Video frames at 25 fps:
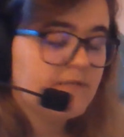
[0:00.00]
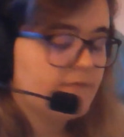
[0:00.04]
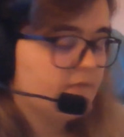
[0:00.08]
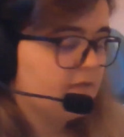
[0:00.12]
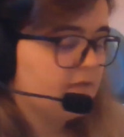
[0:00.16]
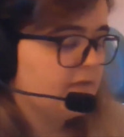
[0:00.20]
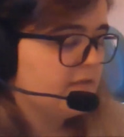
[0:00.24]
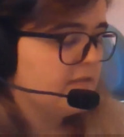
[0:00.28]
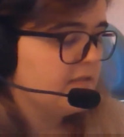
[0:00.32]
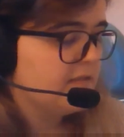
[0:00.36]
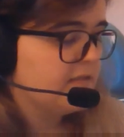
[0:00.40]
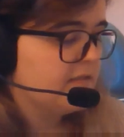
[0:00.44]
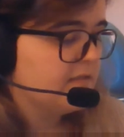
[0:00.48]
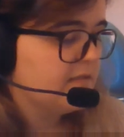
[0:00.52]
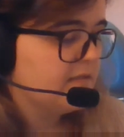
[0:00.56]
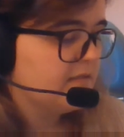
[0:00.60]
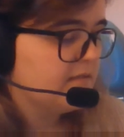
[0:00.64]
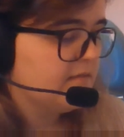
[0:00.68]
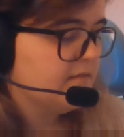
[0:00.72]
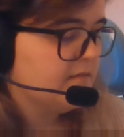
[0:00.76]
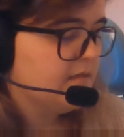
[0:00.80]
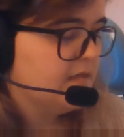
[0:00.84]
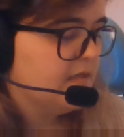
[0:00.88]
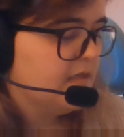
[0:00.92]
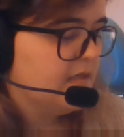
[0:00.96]
for instance.
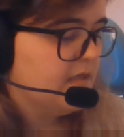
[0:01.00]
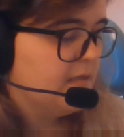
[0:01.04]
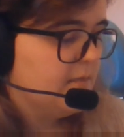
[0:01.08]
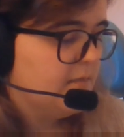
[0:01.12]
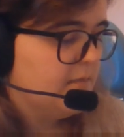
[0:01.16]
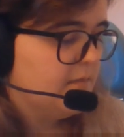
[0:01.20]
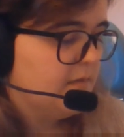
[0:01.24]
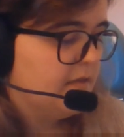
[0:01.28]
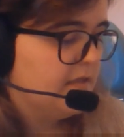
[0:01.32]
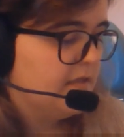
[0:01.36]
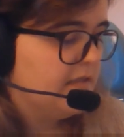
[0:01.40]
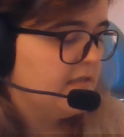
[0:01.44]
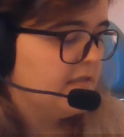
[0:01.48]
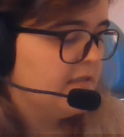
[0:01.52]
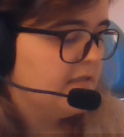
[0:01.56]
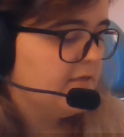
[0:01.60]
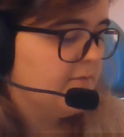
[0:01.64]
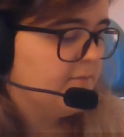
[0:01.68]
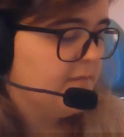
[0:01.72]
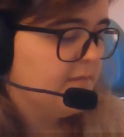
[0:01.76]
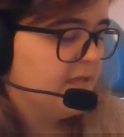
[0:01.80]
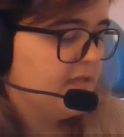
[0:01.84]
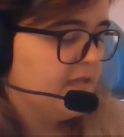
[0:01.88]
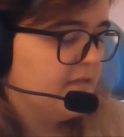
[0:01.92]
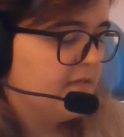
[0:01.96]
Plenty
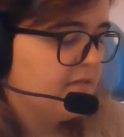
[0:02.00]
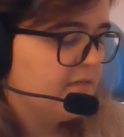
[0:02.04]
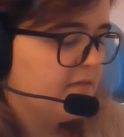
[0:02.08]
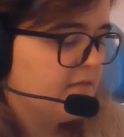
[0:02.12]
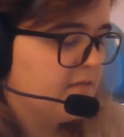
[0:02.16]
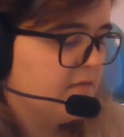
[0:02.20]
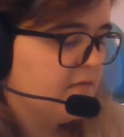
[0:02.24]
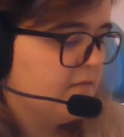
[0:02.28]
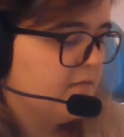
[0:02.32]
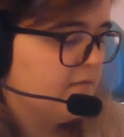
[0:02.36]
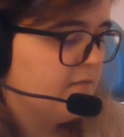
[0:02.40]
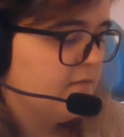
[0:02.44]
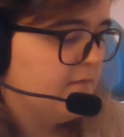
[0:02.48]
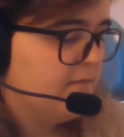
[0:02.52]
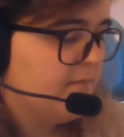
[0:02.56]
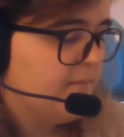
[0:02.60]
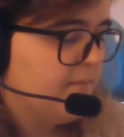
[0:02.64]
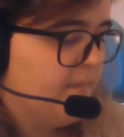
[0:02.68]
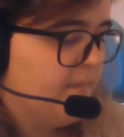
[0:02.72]
of beans, too.